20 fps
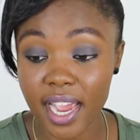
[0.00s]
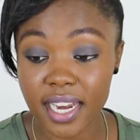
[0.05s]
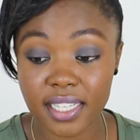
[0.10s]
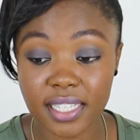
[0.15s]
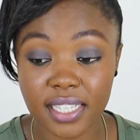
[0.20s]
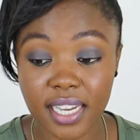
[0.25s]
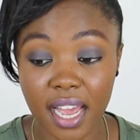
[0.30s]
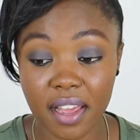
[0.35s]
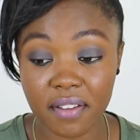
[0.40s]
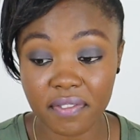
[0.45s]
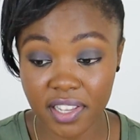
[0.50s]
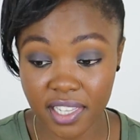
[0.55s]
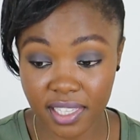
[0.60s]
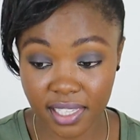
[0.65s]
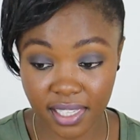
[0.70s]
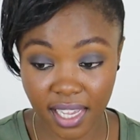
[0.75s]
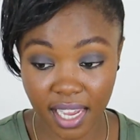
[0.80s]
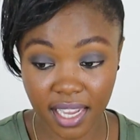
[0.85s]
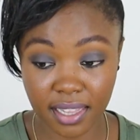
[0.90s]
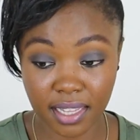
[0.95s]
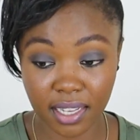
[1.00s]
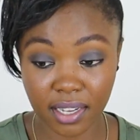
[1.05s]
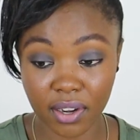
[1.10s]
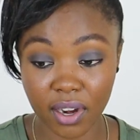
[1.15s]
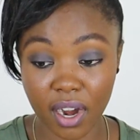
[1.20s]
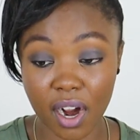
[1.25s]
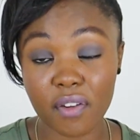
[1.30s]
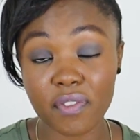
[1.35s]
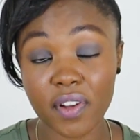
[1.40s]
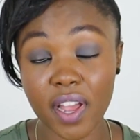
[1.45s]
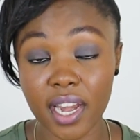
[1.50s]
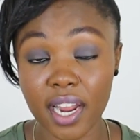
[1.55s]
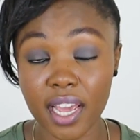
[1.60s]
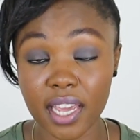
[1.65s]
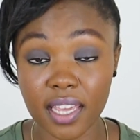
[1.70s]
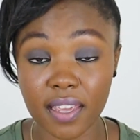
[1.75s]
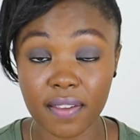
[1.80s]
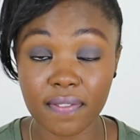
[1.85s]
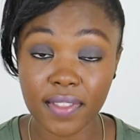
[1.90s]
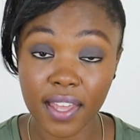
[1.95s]
I dive inside the graph and I
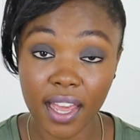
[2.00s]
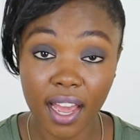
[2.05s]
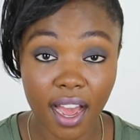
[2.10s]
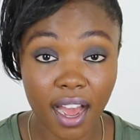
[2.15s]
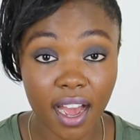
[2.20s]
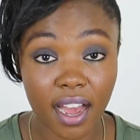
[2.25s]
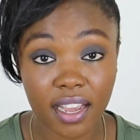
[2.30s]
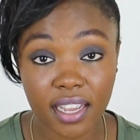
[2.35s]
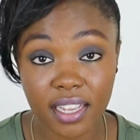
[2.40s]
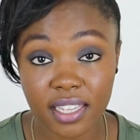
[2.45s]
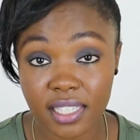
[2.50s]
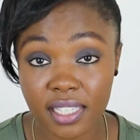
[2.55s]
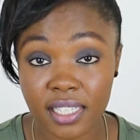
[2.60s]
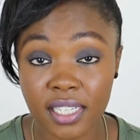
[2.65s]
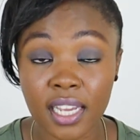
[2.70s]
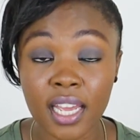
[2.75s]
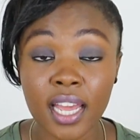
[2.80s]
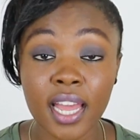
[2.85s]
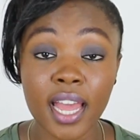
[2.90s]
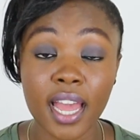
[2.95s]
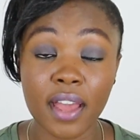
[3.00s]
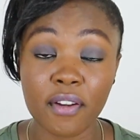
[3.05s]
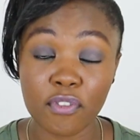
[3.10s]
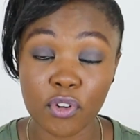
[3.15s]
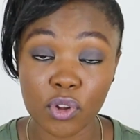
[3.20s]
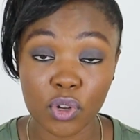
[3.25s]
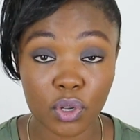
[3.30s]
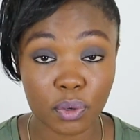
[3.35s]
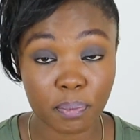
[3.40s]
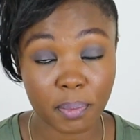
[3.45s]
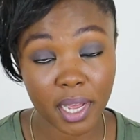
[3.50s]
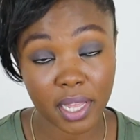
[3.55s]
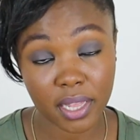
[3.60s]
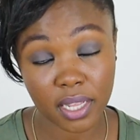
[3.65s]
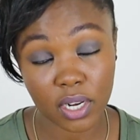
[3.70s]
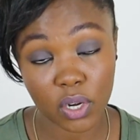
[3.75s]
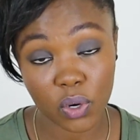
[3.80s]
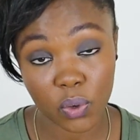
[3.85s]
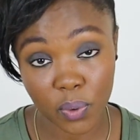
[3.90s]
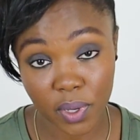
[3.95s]
give the highest followed by
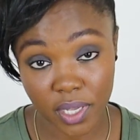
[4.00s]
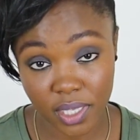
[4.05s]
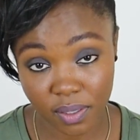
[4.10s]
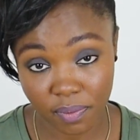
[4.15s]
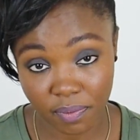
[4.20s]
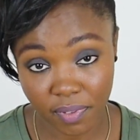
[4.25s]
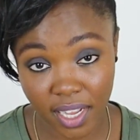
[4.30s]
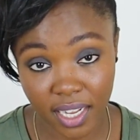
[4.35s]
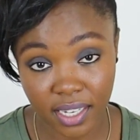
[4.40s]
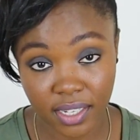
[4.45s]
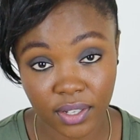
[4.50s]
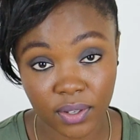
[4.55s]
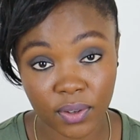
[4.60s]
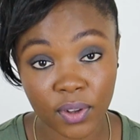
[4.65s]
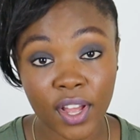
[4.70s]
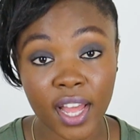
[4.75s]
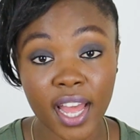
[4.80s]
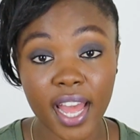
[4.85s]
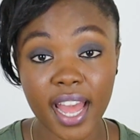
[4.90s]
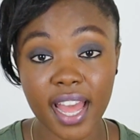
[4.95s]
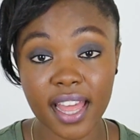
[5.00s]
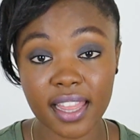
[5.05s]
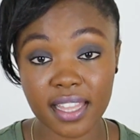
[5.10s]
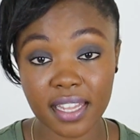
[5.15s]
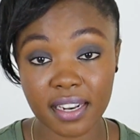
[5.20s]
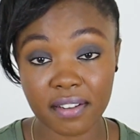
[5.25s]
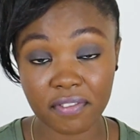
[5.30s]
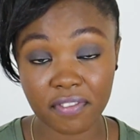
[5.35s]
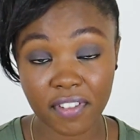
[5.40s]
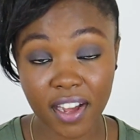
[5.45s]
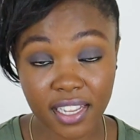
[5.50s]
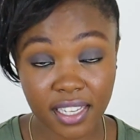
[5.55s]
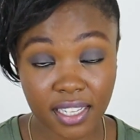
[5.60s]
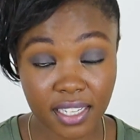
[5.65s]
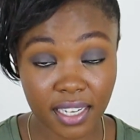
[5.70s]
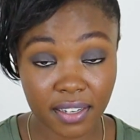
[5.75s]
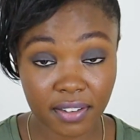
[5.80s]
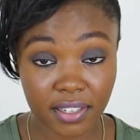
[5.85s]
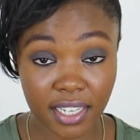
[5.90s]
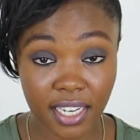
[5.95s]
the lowest value, and then
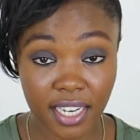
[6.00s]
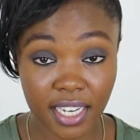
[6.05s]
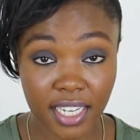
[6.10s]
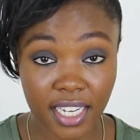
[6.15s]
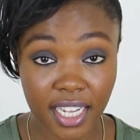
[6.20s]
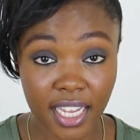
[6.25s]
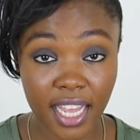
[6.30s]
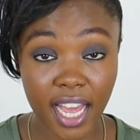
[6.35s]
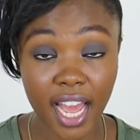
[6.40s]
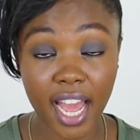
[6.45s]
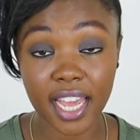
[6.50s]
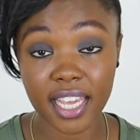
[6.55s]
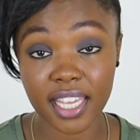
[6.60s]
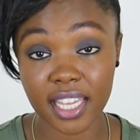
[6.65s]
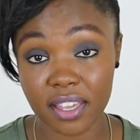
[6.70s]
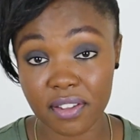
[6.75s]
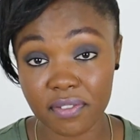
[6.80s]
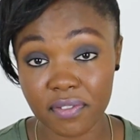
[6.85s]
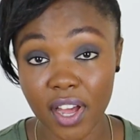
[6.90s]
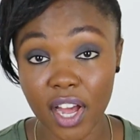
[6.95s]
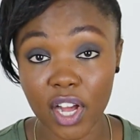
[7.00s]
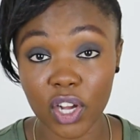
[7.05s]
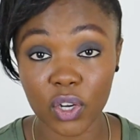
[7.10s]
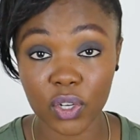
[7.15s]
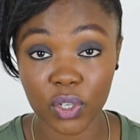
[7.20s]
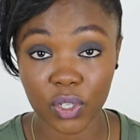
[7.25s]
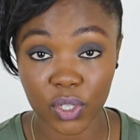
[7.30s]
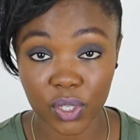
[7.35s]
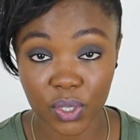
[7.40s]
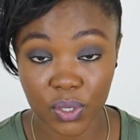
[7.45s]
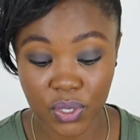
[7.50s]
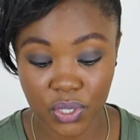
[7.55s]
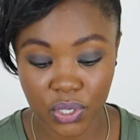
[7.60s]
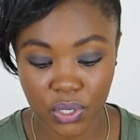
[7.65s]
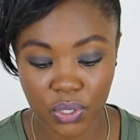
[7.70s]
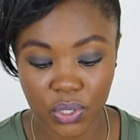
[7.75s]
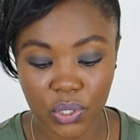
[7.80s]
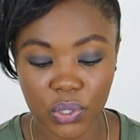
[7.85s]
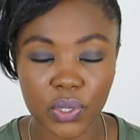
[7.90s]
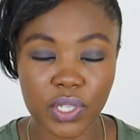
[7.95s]
finally I give a
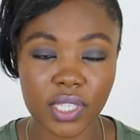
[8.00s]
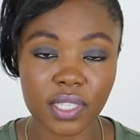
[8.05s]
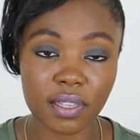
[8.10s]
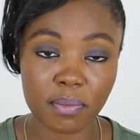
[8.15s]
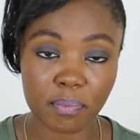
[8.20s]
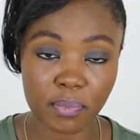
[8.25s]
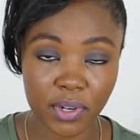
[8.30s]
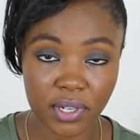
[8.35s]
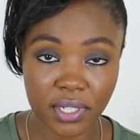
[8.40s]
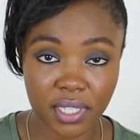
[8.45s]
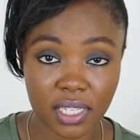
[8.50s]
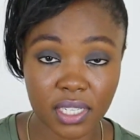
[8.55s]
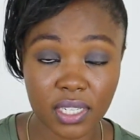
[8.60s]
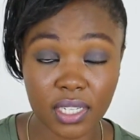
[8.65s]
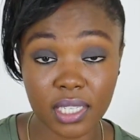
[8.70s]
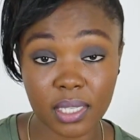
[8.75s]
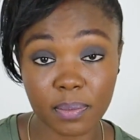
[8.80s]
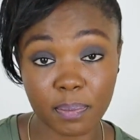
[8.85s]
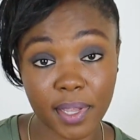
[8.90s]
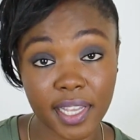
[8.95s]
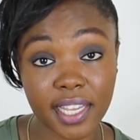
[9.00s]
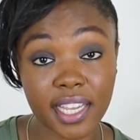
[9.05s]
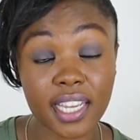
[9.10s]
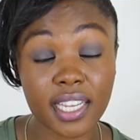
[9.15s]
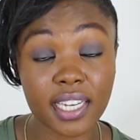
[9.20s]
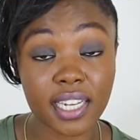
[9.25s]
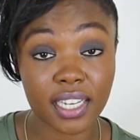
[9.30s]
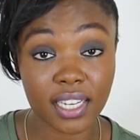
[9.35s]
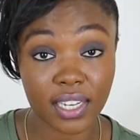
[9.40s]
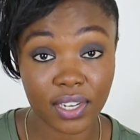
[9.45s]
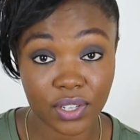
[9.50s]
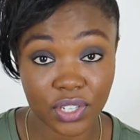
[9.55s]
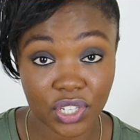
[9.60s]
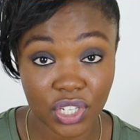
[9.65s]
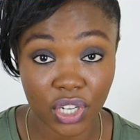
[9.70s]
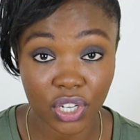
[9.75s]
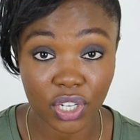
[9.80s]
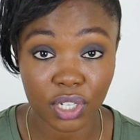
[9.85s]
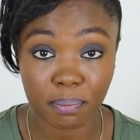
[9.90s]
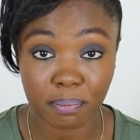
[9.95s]
conclusion. So it's important to speak in a
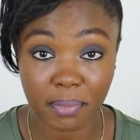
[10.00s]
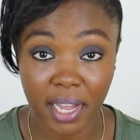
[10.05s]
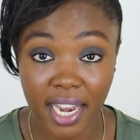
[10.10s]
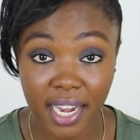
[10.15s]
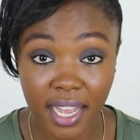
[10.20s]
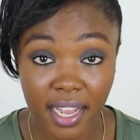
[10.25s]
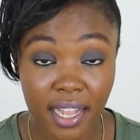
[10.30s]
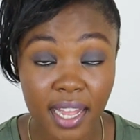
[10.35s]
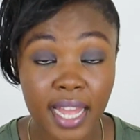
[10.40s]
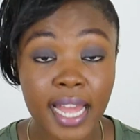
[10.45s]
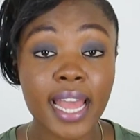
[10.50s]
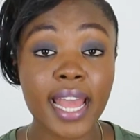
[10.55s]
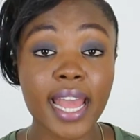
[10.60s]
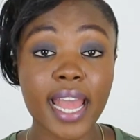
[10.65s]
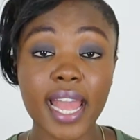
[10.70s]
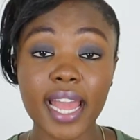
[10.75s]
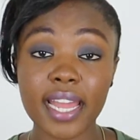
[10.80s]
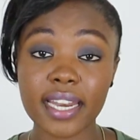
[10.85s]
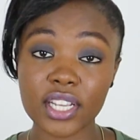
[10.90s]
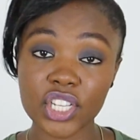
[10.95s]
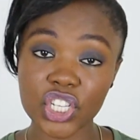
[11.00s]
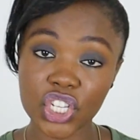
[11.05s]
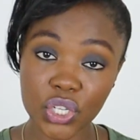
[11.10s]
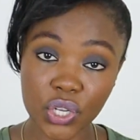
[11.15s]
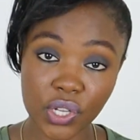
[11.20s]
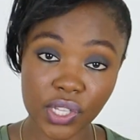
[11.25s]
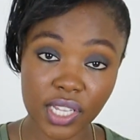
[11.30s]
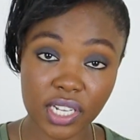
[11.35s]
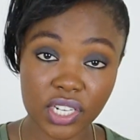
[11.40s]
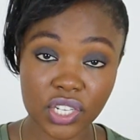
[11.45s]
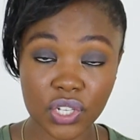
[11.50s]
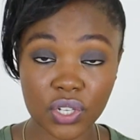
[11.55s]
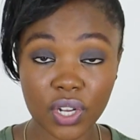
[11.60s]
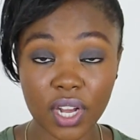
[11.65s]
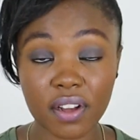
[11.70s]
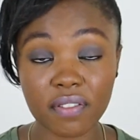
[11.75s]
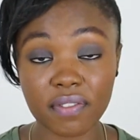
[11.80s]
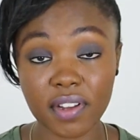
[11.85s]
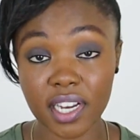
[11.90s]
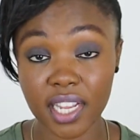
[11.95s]
logical manner and ensure that you
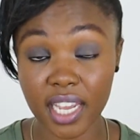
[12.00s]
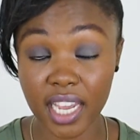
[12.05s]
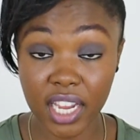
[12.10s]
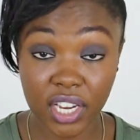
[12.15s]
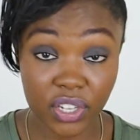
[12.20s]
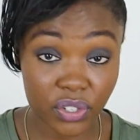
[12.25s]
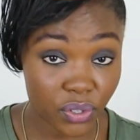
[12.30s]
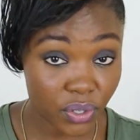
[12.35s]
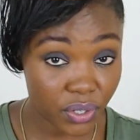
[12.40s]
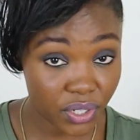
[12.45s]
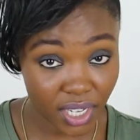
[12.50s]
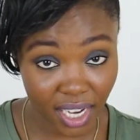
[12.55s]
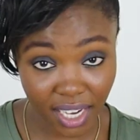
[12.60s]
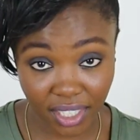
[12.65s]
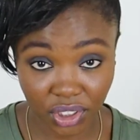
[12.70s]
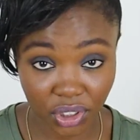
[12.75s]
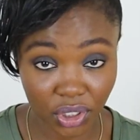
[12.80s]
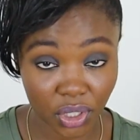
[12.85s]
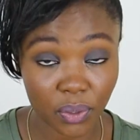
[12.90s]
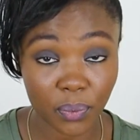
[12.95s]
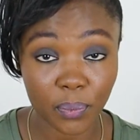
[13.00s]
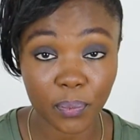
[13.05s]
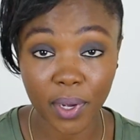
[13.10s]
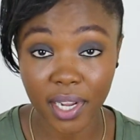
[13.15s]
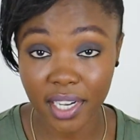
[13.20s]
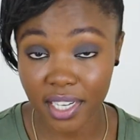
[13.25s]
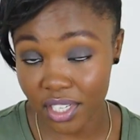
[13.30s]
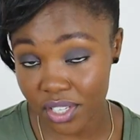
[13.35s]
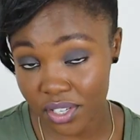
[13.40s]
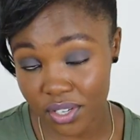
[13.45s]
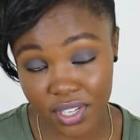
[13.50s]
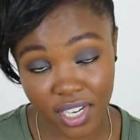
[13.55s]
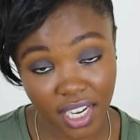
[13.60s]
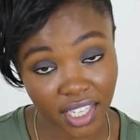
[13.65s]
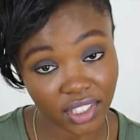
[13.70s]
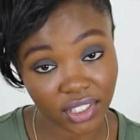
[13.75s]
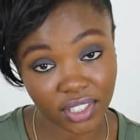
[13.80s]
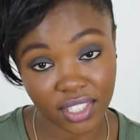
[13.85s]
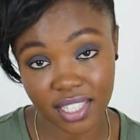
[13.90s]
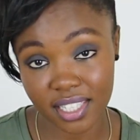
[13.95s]
have an introduction, one
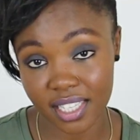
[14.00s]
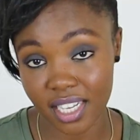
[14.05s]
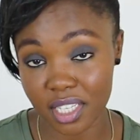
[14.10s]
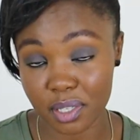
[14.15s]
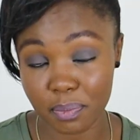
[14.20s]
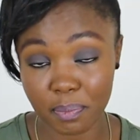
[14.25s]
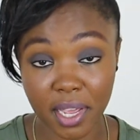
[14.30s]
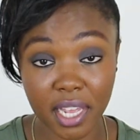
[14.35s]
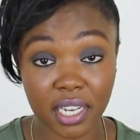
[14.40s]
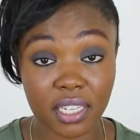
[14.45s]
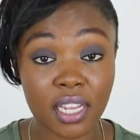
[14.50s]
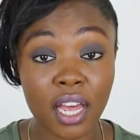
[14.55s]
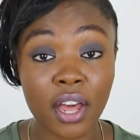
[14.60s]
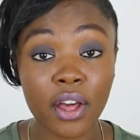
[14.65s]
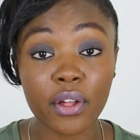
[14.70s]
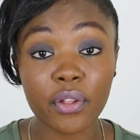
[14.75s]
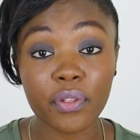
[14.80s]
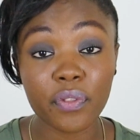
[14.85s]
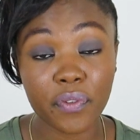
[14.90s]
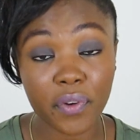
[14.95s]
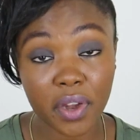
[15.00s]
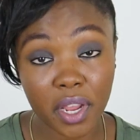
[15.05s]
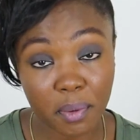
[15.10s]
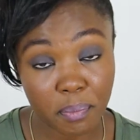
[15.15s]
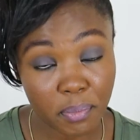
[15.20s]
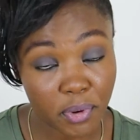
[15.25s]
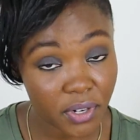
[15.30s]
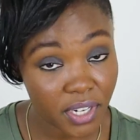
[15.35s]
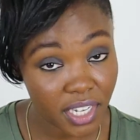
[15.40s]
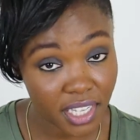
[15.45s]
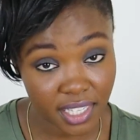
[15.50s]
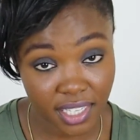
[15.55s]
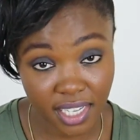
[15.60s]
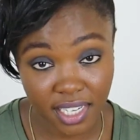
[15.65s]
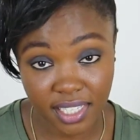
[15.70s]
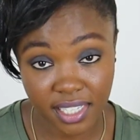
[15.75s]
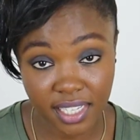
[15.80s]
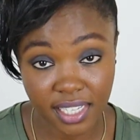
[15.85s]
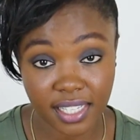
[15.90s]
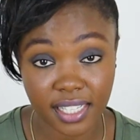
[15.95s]
introduction statement, 3 body
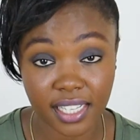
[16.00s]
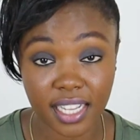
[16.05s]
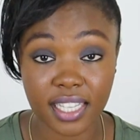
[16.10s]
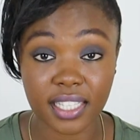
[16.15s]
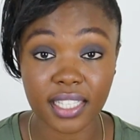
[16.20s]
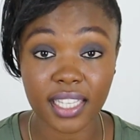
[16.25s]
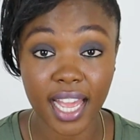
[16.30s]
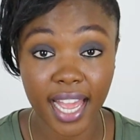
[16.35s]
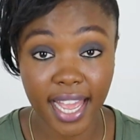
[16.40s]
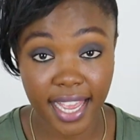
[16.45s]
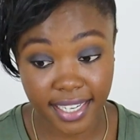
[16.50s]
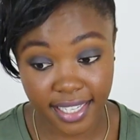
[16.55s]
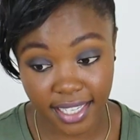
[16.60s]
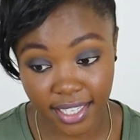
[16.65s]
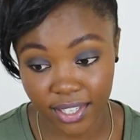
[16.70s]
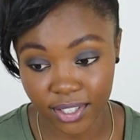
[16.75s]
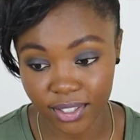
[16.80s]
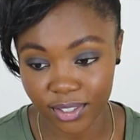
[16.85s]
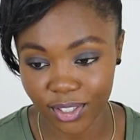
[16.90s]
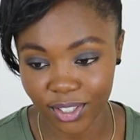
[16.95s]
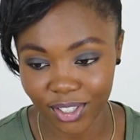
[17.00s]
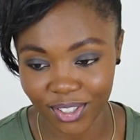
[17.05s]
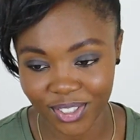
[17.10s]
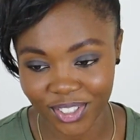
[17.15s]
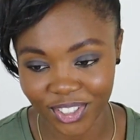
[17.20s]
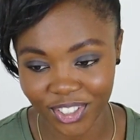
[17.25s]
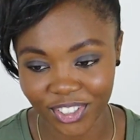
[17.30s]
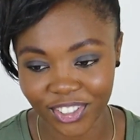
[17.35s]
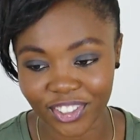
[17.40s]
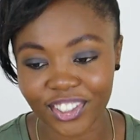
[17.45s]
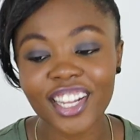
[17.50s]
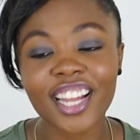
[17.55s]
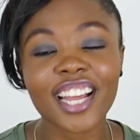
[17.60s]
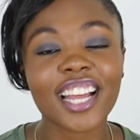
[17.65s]
sentences, and a conclusion.